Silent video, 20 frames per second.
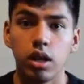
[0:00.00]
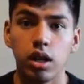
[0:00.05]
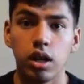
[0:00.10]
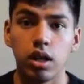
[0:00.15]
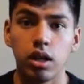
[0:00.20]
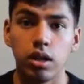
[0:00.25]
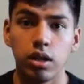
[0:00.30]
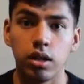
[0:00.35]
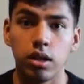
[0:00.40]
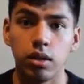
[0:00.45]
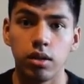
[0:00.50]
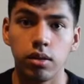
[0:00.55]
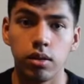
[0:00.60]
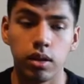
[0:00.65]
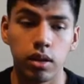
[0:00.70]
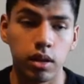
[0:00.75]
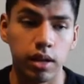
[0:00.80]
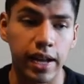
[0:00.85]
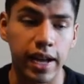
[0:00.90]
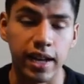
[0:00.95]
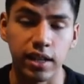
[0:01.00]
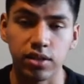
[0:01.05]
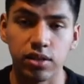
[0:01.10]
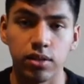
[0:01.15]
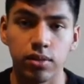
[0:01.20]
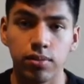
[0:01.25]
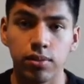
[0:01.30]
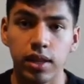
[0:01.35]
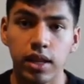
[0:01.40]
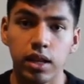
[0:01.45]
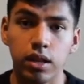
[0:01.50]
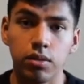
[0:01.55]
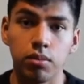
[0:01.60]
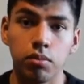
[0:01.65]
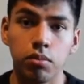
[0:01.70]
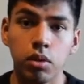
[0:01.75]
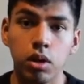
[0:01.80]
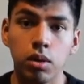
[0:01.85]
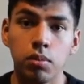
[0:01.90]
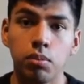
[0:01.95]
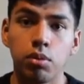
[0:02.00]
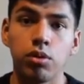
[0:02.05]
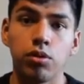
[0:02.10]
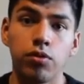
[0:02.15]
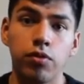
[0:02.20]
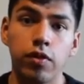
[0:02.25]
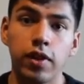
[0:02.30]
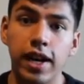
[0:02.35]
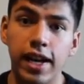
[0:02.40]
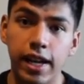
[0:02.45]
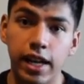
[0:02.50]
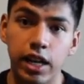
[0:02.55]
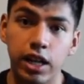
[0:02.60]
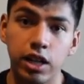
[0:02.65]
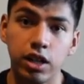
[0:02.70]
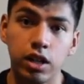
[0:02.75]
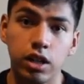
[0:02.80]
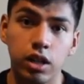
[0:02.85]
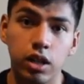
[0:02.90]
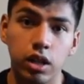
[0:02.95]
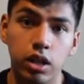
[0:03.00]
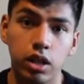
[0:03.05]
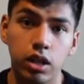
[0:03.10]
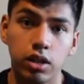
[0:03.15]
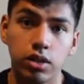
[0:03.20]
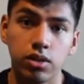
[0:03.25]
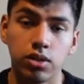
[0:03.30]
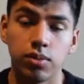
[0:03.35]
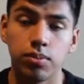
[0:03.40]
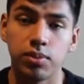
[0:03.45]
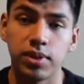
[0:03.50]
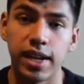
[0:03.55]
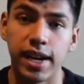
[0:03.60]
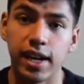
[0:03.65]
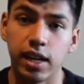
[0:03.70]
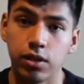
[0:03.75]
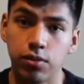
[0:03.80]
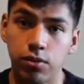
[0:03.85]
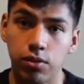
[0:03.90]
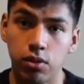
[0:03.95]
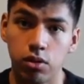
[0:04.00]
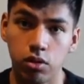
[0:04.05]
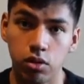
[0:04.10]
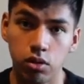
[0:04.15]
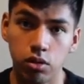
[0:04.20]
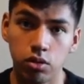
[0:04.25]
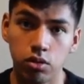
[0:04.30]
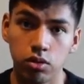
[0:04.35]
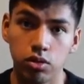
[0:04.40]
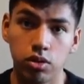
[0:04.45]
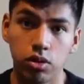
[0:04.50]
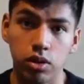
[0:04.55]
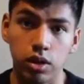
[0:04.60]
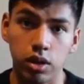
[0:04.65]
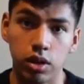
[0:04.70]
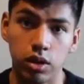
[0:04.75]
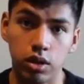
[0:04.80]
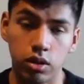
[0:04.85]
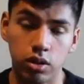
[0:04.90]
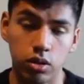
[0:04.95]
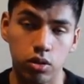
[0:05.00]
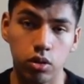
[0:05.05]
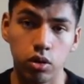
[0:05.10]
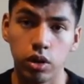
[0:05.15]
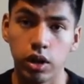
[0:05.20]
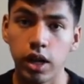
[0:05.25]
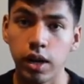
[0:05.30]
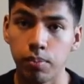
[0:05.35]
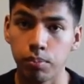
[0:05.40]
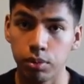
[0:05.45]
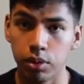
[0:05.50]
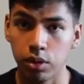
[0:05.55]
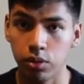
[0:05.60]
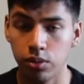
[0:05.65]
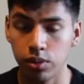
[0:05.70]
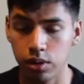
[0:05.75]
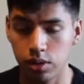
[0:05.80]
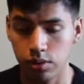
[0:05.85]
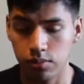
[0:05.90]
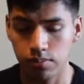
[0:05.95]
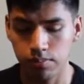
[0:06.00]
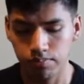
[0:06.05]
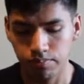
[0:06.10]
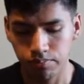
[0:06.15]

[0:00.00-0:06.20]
and ask if they can provide some tagged photos or upload them.